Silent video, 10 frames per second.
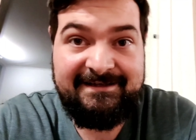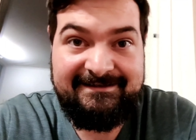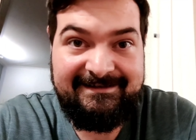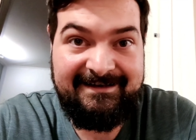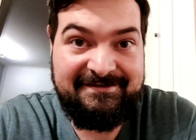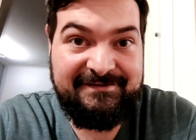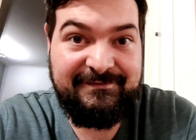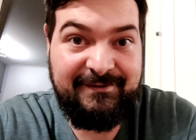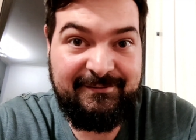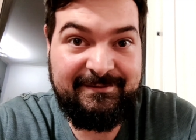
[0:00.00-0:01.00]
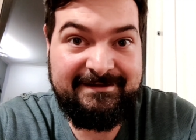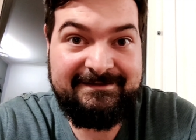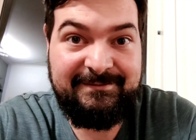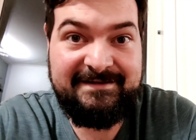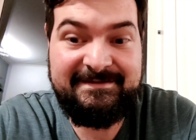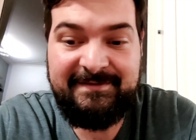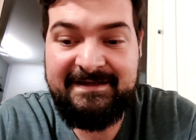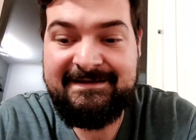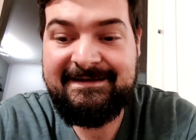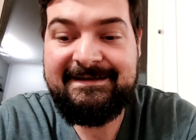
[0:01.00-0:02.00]
I just follow the recipe.
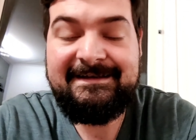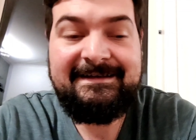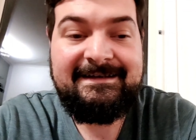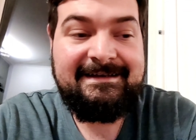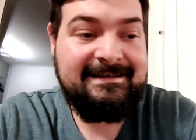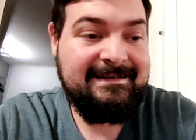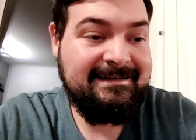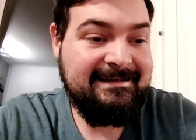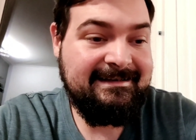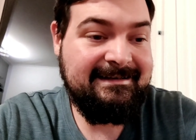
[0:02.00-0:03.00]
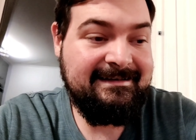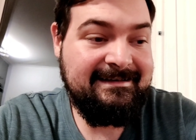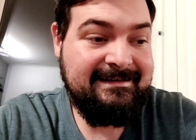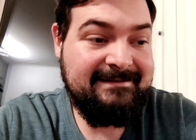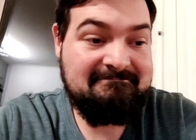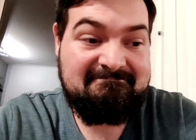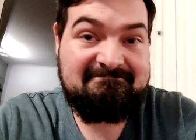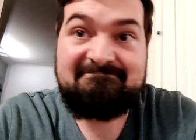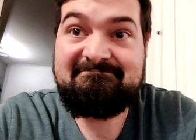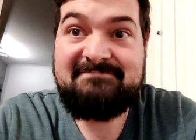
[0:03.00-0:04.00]
But
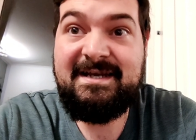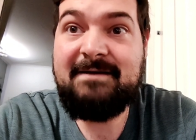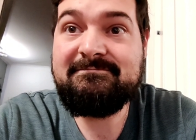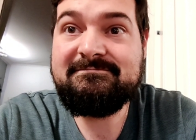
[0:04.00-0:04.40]
yeah,